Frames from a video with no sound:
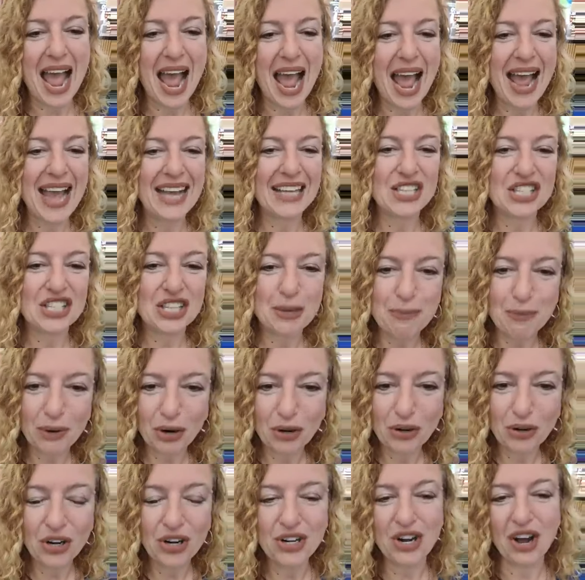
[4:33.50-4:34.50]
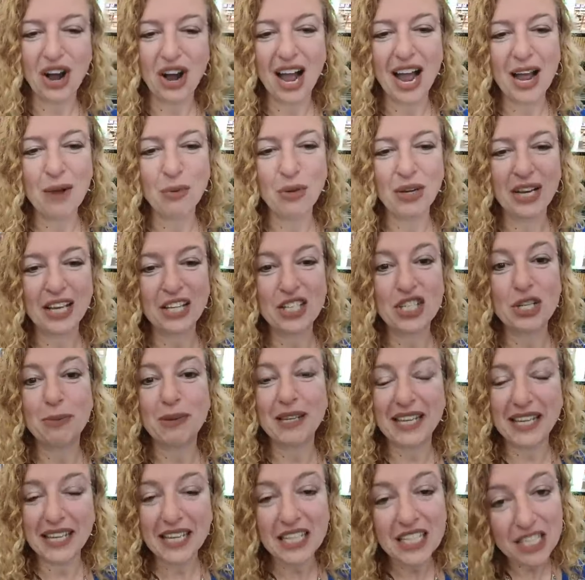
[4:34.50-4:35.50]
And tomorrow night, we'll
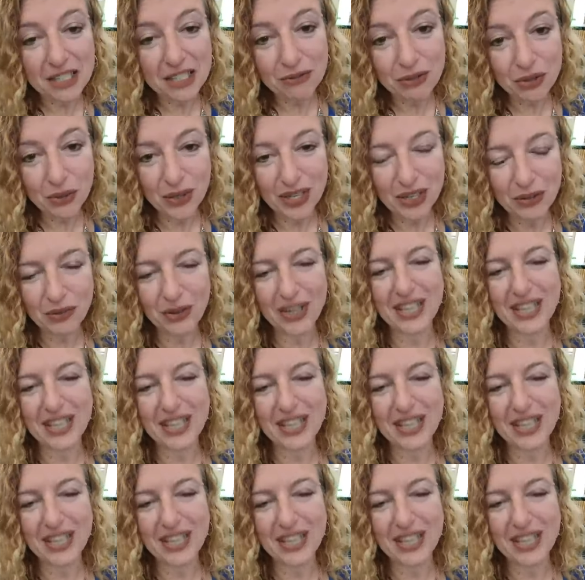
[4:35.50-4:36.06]
actually be interviewing